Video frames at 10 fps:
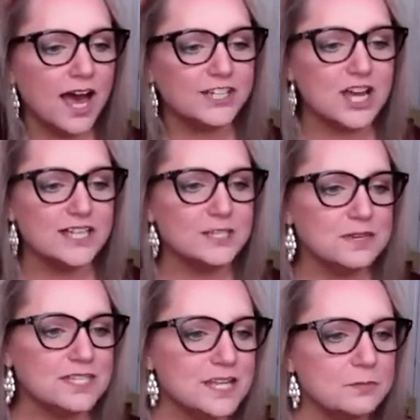I tried to
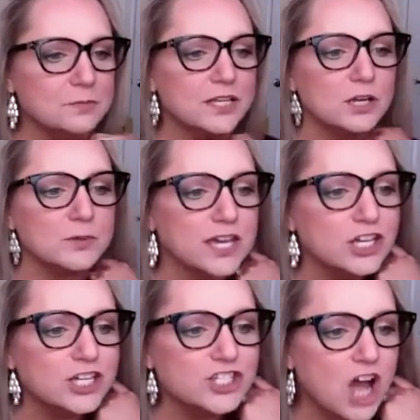mix it up a little bit.
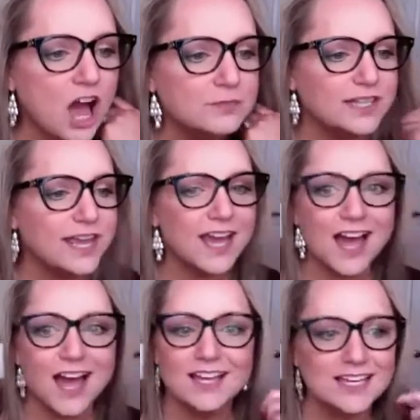Good job,
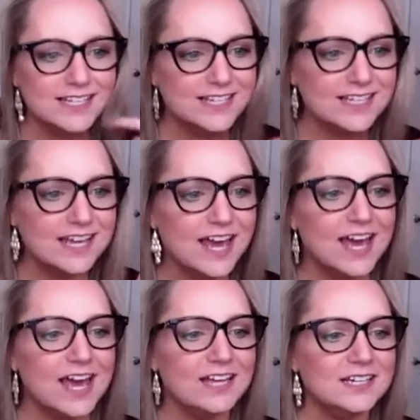Leah,
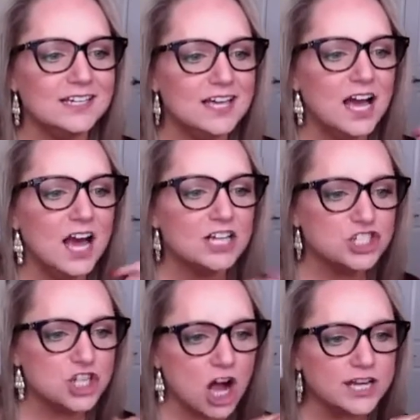Ian,
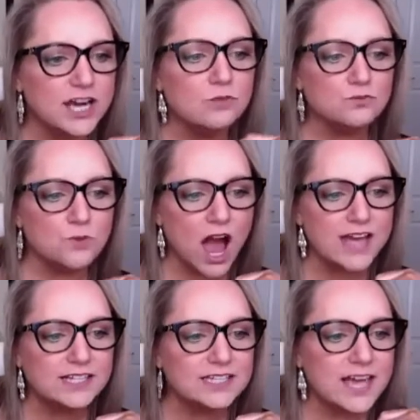Ashana,
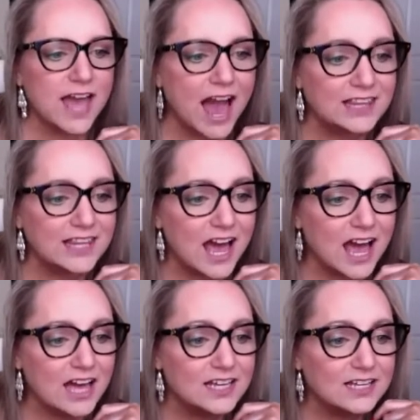Riley, Ella.